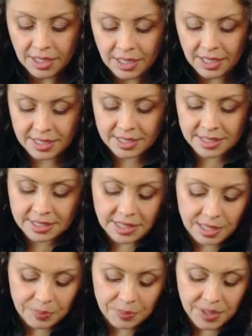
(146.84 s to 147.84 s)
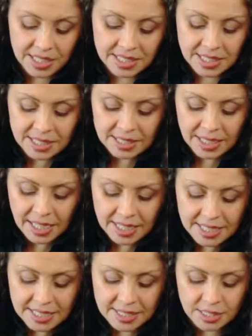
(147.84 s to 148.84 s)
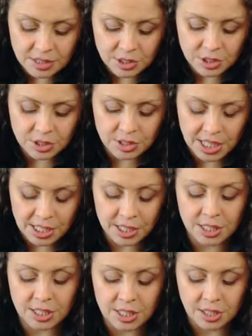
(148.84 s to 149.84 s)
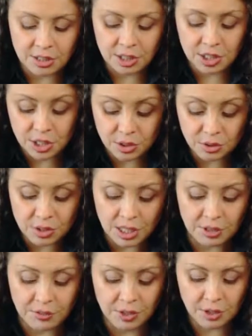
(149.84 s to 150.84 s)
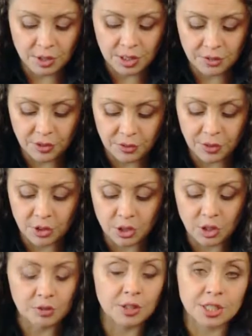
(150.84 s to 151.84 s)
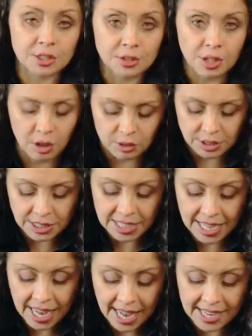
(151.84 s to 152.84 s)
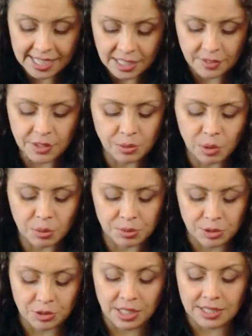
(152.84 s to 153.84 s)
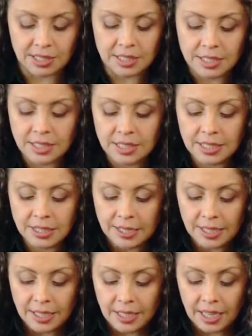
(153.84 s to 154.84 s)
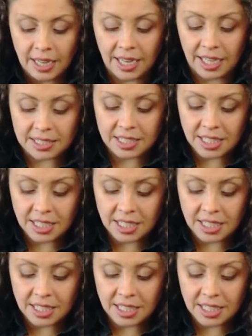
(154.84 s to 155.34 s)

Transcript: It's a nice stitch to use if you're looking for full coverage so you can't see any of your warp strands, and